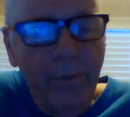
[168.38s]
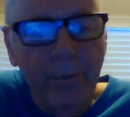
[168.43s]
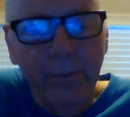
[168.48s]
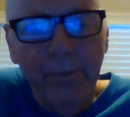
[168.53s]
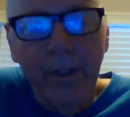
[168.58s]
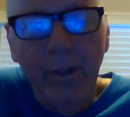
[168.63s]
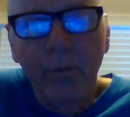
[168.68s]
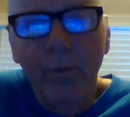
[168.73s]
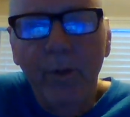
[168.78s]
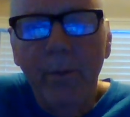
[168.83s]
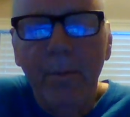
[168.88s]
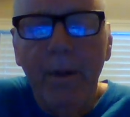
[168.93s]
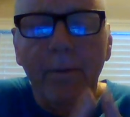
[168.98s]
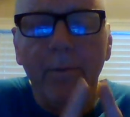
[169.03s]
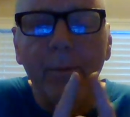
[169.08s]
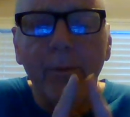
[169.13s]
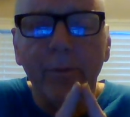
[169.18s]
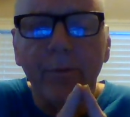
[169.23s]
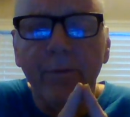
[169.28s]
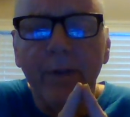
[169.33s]
You, that's one of my
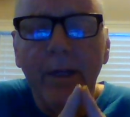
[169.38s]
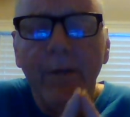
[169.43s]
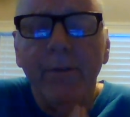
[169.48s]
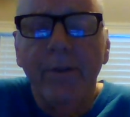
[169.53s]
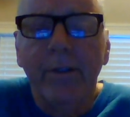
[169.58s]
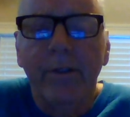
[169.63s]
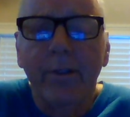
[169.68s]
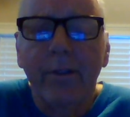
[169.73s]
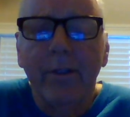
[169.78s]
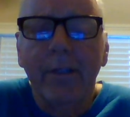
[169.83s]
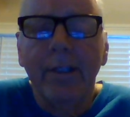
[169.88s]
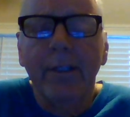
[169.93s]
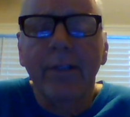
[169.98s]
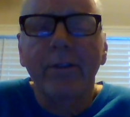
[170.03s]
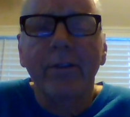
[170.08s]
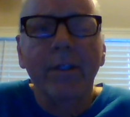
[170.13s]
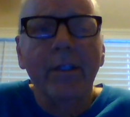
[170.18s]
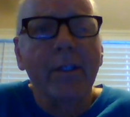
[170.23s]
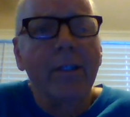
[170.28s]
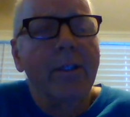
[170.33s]
most favoriteest
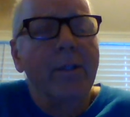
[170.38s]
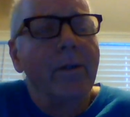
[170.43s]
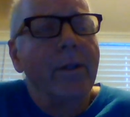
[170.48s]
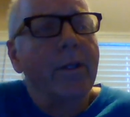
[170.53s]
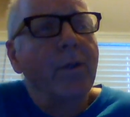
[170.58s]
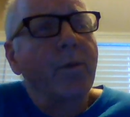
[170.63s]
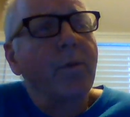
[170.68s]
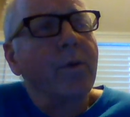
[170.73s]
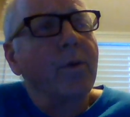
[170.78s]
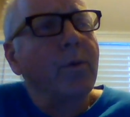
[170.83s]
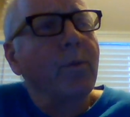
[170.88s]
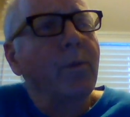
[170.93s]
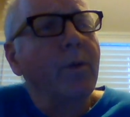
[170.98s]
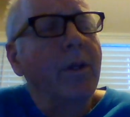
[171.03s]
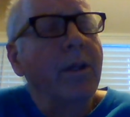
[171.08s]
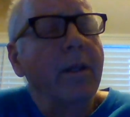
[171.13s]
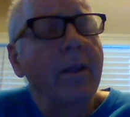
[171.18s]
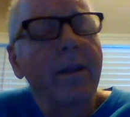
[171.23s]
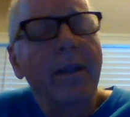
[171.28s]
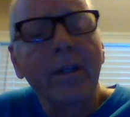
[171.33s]
things to do. That's what,
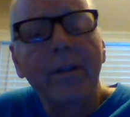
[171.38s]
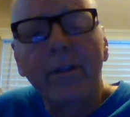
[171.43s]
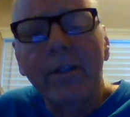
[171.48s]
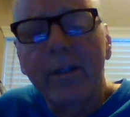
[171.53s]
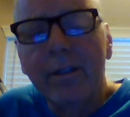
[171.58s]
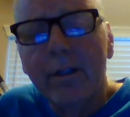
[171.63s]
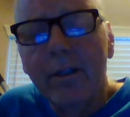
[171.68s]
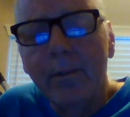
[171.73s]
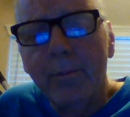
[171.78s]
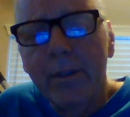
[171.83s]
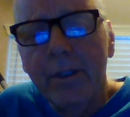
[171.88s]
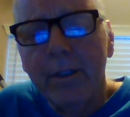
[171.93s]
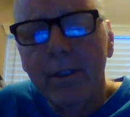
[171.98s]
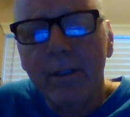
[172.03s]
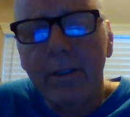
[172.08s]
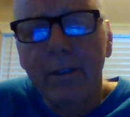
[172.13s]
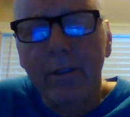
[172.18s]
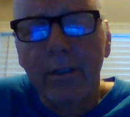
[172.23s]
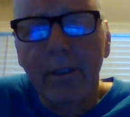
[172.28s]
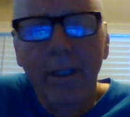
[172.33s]
one of the things I tell them down
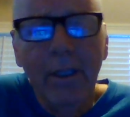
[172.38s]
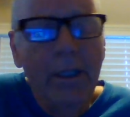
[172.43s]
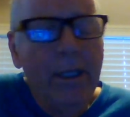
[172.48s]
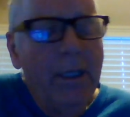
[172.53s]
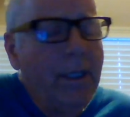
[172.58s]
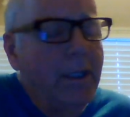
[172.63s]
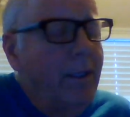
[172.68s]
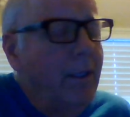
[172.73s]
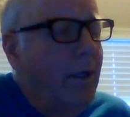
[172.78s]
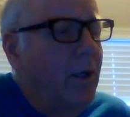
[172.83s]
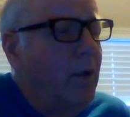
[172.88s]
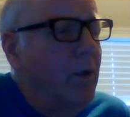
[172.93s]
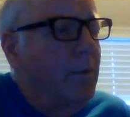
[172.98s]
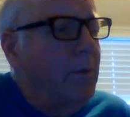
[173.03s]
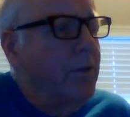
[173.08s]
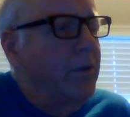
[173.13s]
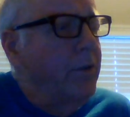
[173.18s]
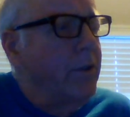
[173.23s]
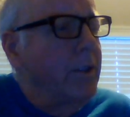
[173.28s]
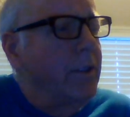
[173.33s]
at the, the
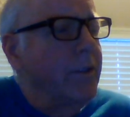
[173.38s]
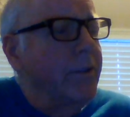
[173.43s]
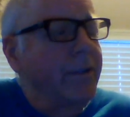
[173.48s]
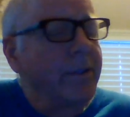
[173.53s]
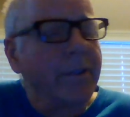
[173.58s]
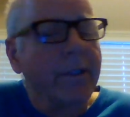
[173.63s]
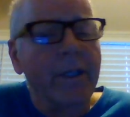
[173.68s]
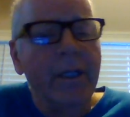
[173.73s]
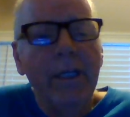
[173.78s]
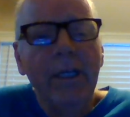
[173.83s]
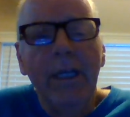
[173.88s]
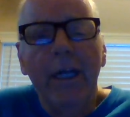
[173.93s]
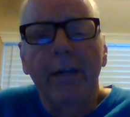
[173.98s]
homeless shelter.